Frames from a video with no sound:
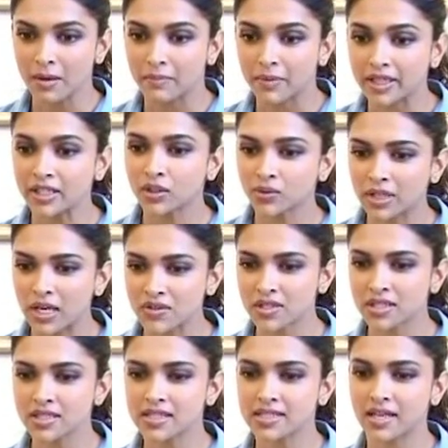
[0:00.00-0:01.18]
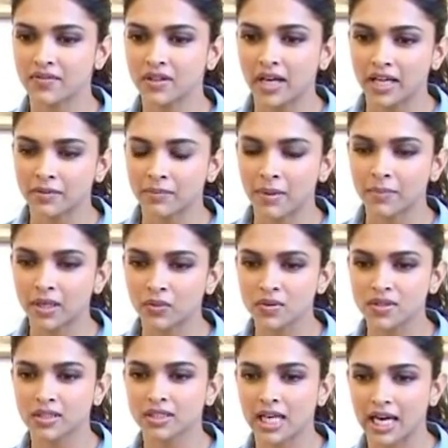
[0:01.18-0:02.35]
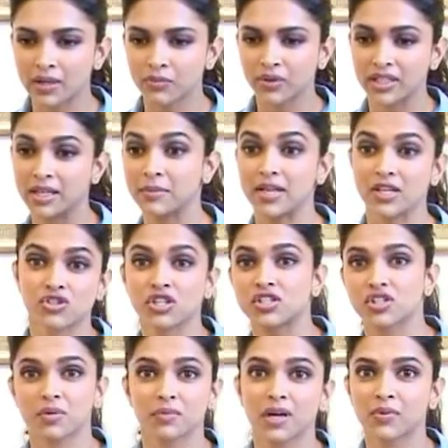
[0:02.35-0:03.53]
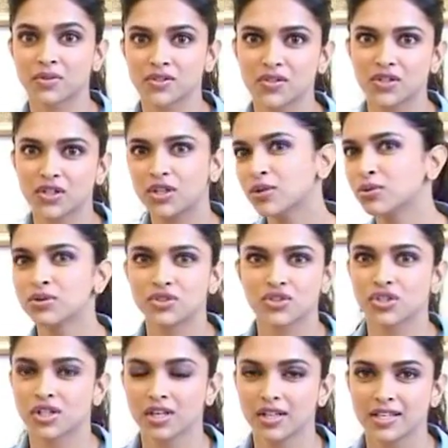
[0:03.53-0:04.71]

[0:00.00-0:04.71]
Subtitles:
But in 2007, I remember it was the time when Himesh Reshamya was this huge